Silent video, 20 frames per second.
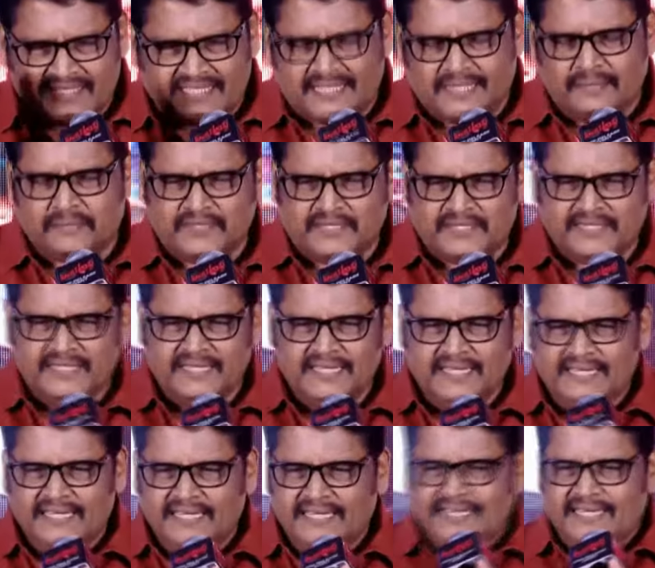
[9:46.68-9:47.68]
steps
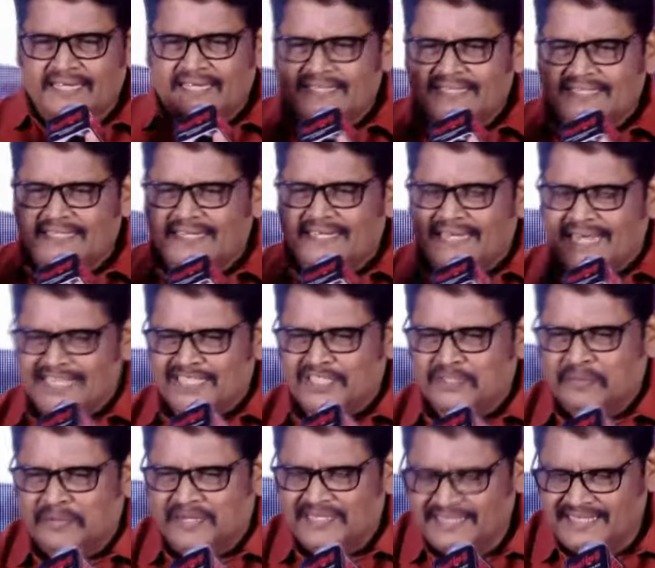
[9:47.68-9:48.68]
the dance
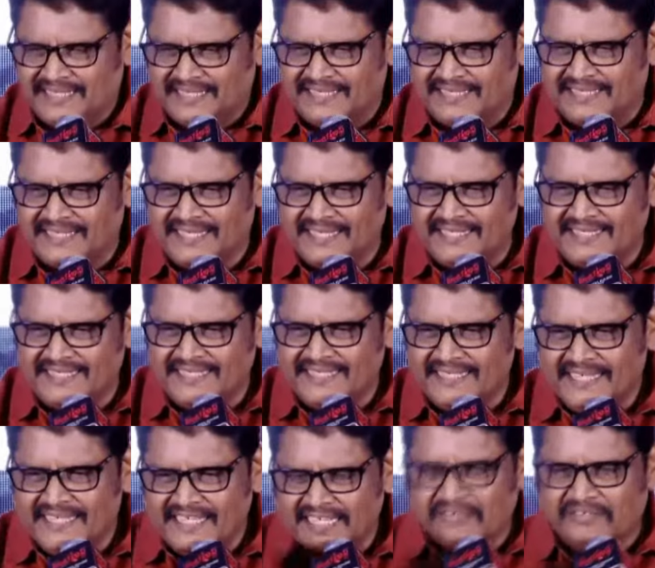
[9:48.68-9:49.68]
master says,
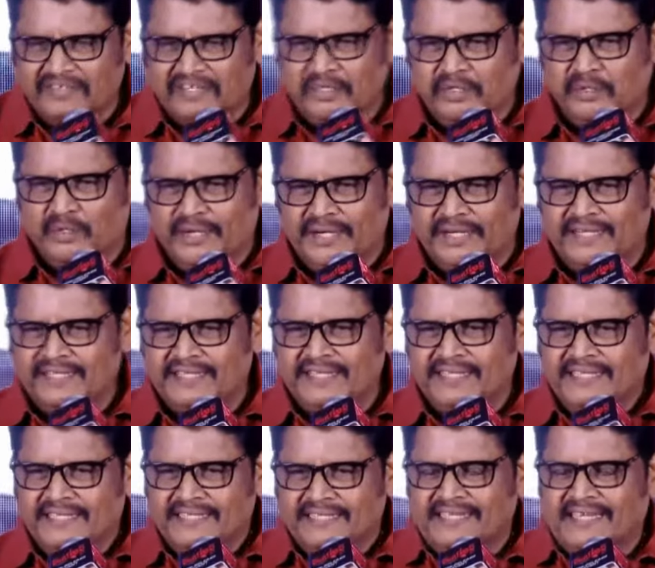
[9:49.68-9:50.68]
he will do it.
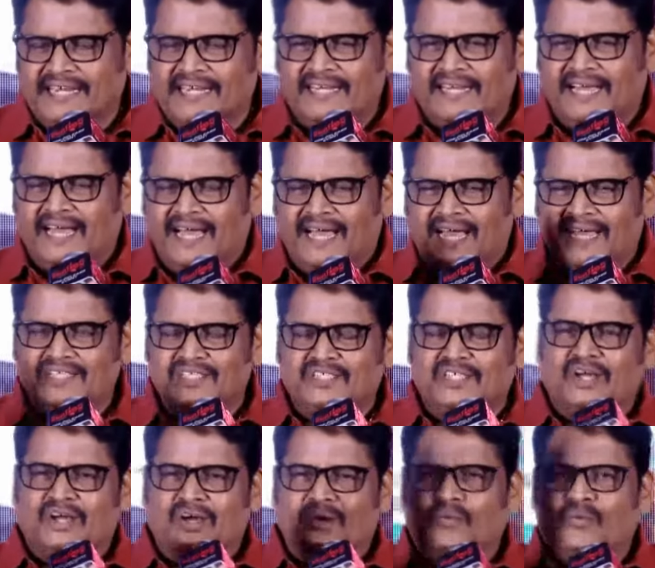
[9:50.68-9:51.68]
That I
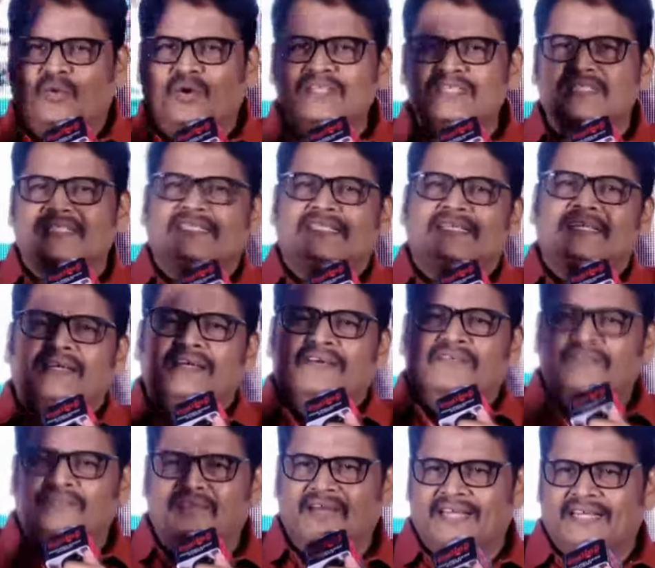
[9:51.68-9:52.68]
saw once
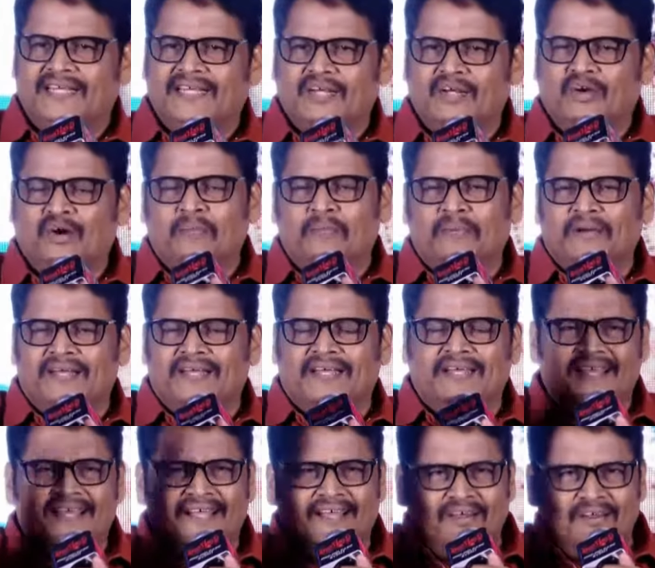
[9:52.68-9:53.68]
when Gopal
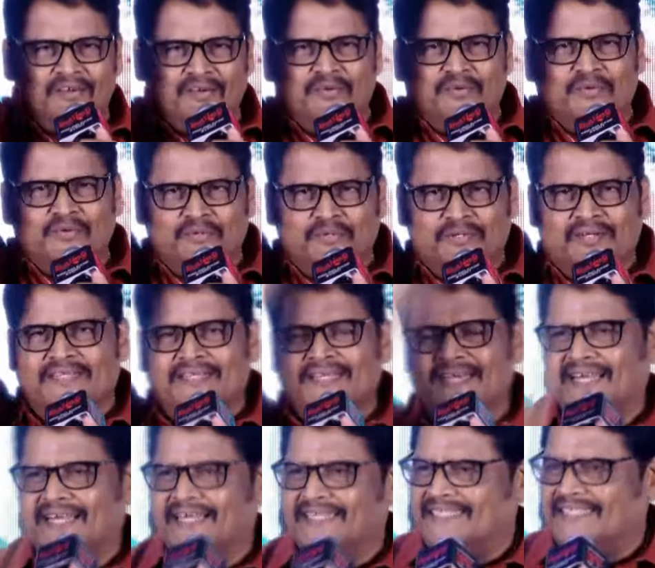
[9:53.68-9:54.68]
Reddy garu
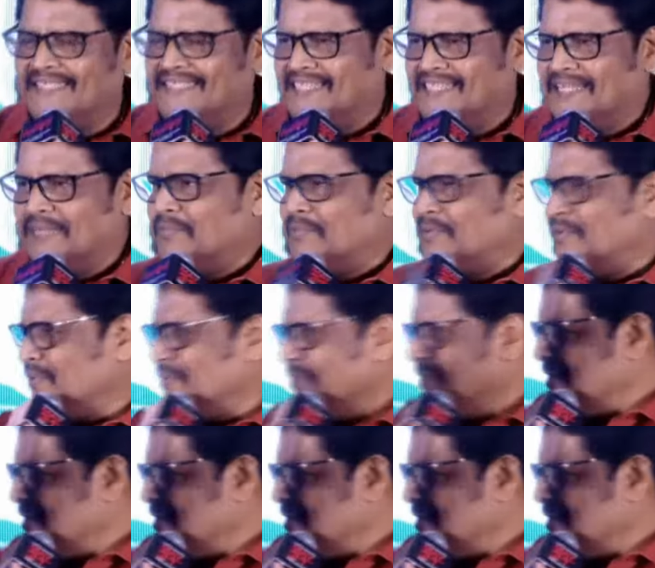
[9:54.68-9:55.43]
direct chesinappudu.